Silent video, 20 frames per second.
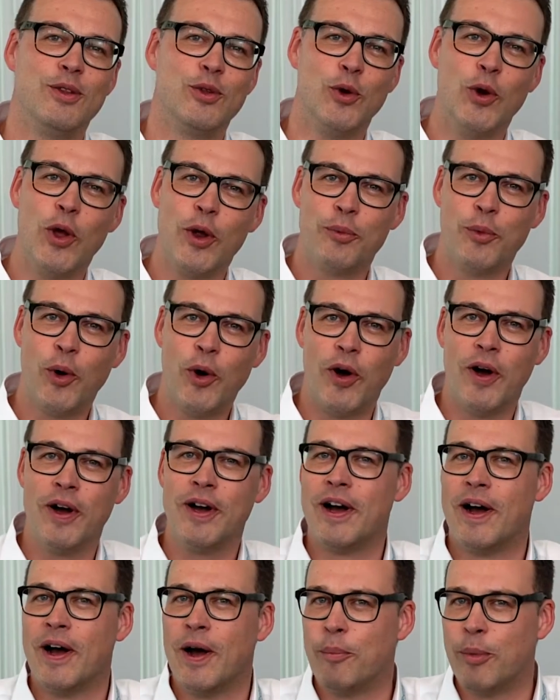To learn more
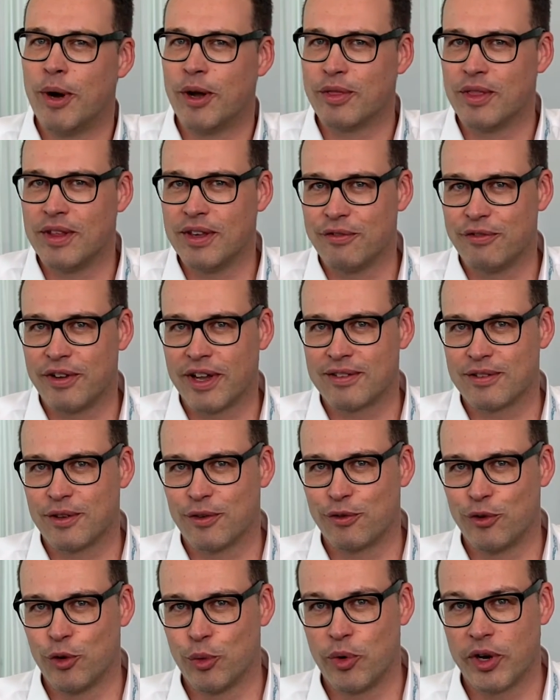about the effects
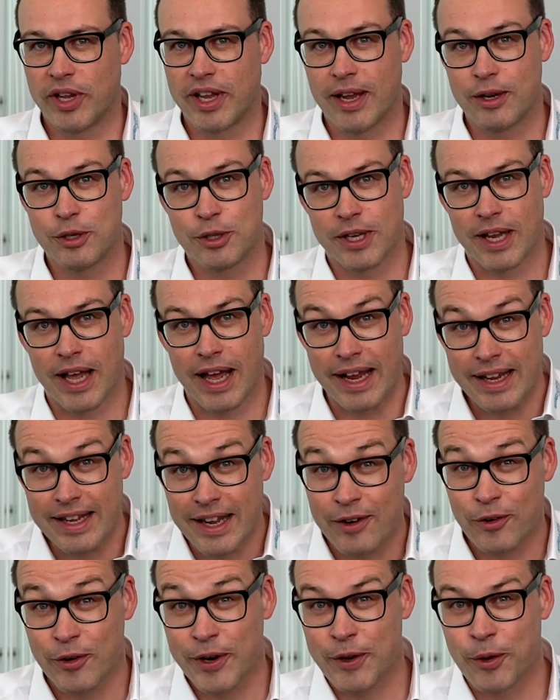of lubrication, I
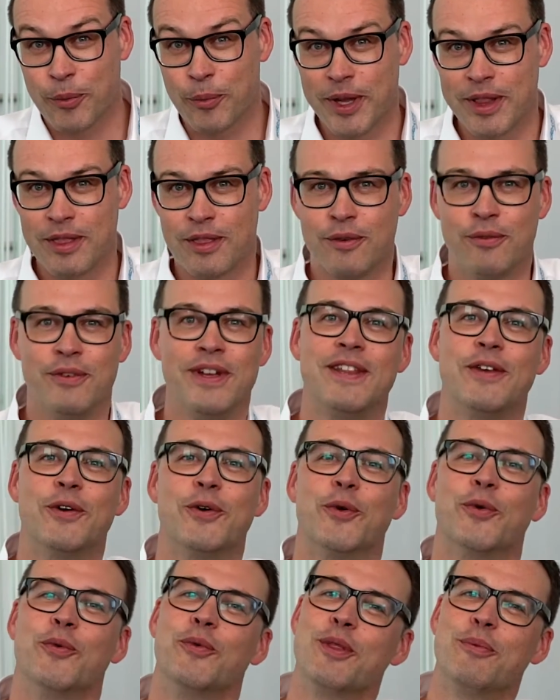can recommend the
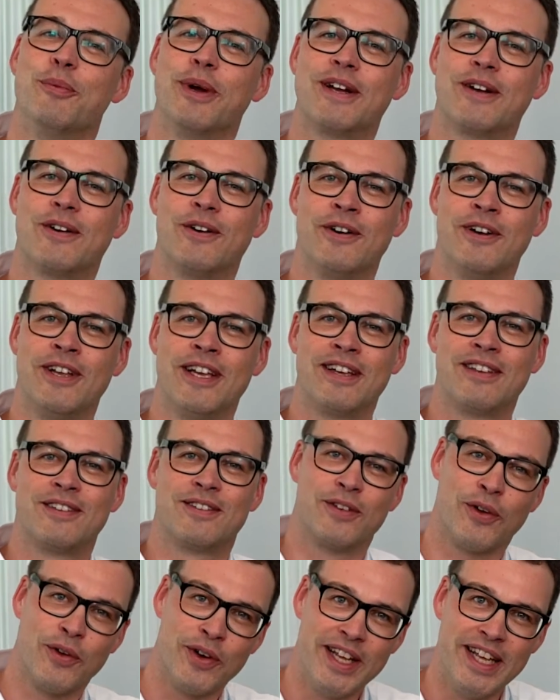video with my colleague
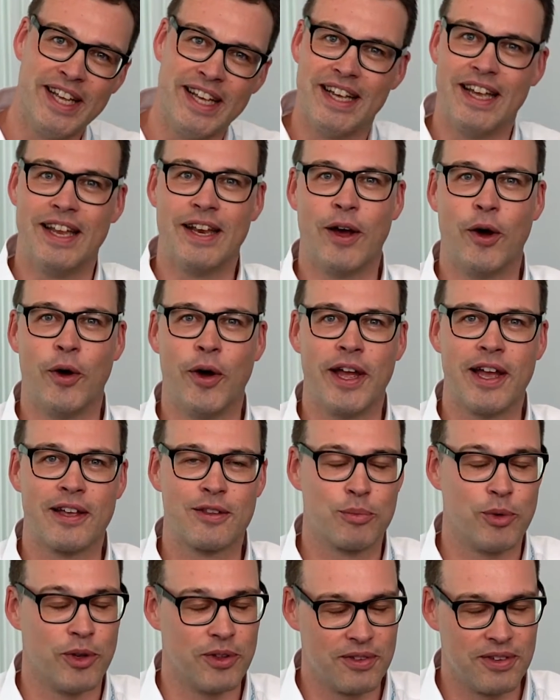Sonny in our
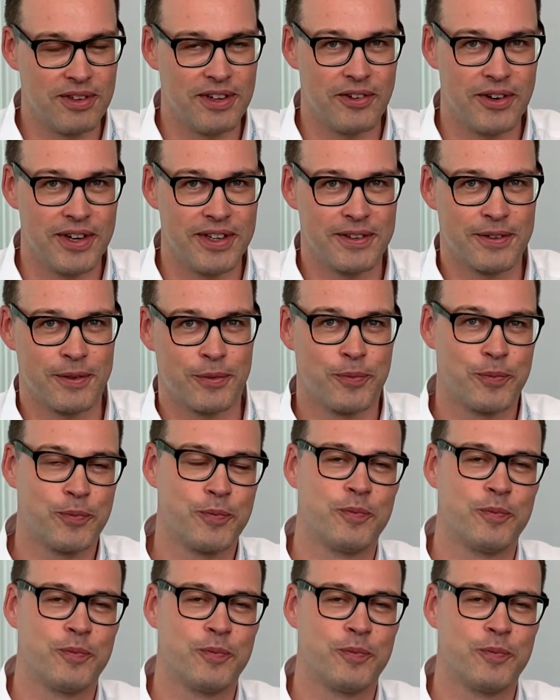expert series.